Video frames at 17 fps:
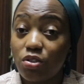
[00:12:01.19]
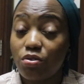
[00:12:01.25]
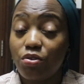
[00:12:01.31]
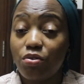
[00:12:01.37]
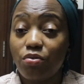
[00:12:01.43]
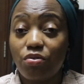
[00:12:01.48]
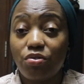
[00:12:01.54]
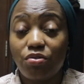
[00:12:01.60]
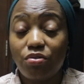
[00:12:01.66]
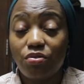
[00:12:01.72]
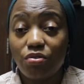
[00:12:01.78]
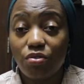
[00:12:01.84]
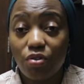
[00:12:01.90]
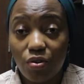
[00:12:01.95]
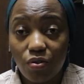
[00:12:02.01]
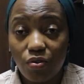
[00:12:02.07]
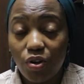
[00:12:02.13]
So you will
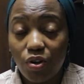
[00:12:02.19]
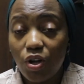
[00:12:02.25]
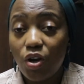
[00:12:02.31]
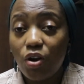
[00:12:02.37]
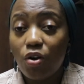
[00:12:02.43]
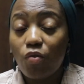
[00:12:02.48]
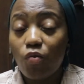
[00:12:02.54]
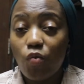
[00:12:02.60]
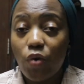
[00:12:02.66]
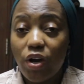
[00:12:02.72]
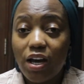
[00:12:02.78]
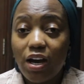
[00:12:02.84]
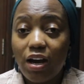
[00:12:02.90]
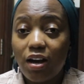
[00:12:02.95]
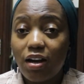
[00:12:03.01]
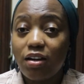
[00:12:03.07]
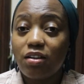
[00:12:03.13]
know
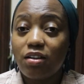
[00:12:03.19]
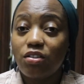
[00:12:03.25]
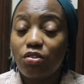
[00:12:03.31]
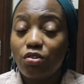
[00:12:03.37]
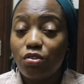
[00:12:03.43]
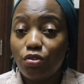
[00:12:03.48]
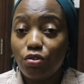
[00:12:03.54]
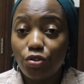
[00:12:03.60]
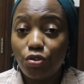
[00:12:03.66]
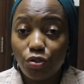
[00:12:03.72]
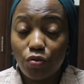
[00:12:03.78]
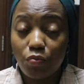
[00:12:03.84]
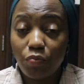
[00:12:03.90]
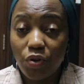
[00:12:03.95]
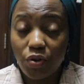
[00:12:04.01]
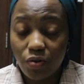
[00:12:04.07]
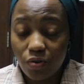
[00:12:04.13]
where do
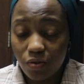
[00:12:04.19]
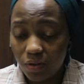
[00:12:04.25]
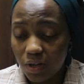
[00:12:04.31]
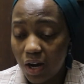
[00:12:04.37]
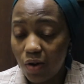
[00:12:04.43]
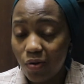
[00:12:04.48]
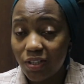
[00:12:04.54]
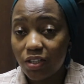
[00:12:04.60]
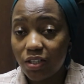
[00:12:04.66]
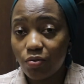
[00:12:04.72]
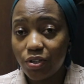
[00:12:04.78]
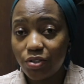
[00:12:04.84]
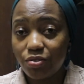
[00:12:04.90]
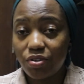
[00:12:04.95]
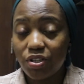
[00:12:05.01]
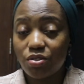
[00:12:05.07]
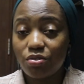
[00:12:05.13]
you belong. I want a
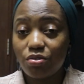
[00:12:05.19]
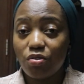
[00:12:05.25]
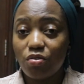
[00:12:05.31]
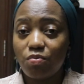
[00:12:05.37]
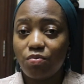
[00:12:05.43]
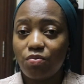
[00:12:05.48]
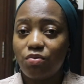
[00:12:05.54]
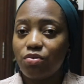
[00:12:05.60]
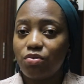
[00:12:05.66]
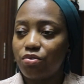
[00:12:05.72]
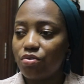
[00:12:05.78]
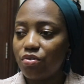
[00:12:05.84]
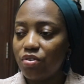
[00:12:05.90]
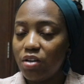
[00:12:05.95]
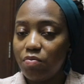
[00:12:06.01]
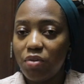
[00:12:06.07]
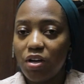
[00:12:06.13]
waitress job.
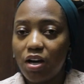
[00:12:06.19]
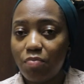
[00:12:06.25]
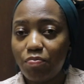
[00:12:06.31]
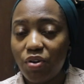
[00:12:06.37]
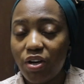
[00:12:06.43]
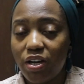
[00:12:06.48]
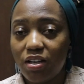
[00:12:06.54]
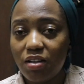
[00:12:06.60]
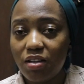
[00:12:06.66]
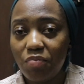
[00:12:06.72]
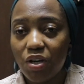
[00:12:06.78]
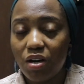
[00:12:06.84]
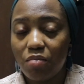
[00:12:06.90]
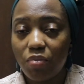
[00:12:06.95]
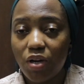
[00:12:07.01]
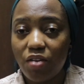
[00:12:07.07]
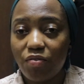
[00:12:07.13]
So let me apply
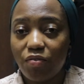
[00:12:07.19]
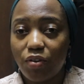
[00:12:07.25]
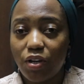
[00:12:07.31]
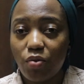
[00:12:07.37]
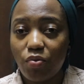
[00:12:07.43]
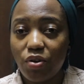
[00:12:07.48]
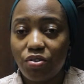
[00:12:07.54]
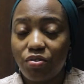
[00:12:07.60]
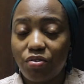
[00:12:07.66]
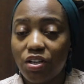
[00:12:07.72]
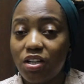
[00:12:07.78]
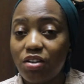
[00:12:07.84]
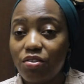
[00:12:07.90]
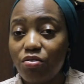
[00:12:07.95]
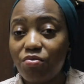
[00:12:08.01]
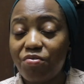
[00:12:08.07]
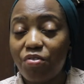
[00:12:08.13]
for the waitress.
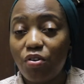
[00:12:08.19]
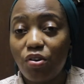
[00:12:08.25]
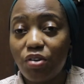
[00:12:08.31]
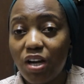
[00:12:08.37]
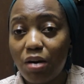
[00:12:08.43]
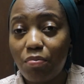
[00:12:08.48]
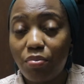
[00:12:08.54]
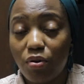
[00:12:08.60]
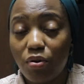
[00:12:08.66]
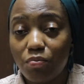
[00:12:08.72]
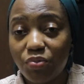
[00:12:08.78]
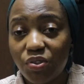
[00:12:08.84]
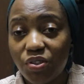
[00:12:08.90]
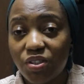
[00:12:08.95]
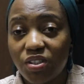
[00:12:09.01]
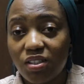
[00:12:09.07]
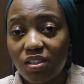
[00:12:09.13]
Then you follow the
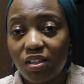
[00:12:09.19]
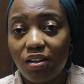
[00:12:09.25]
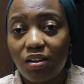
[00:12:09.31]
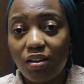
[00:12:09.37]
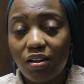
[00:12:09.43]
prompts.